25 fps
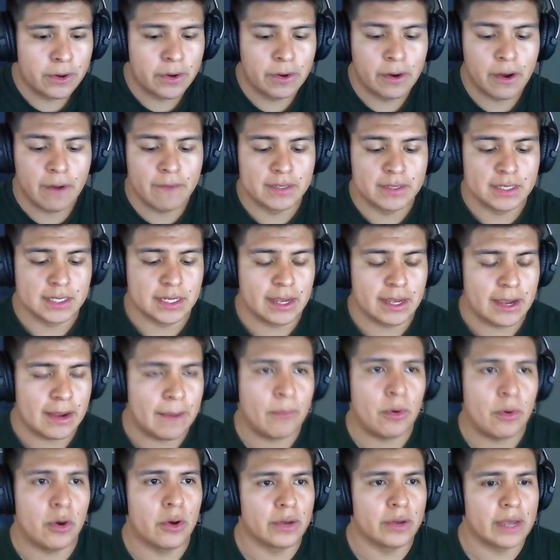obviously I
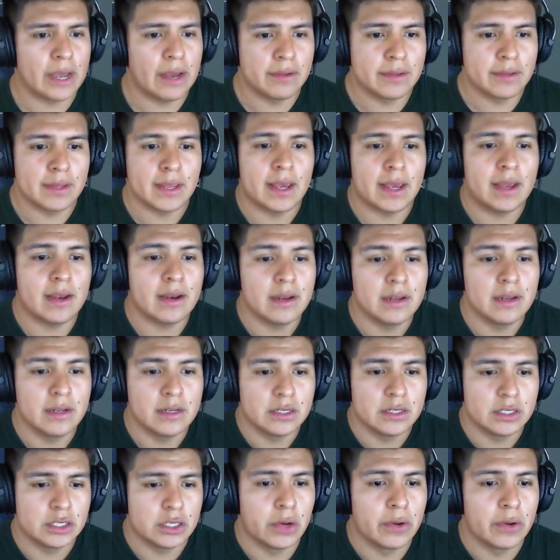broke out that
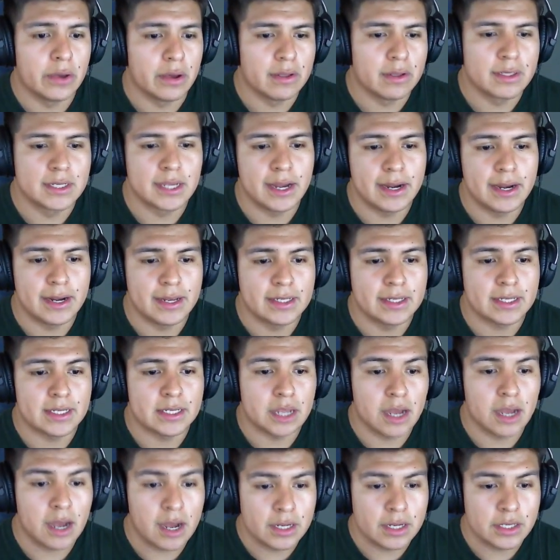Shohei Ohtani is a
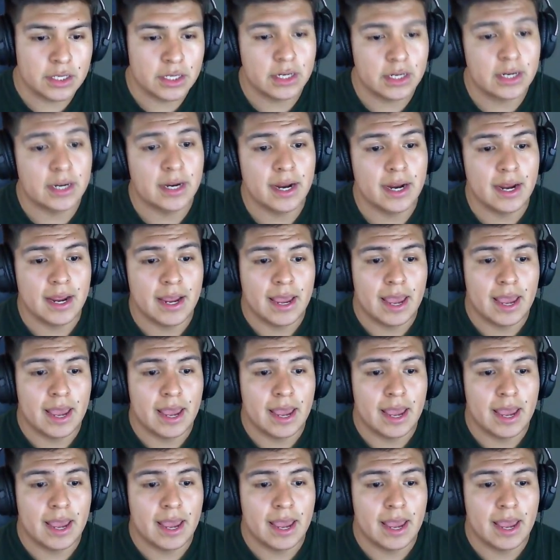Dodger,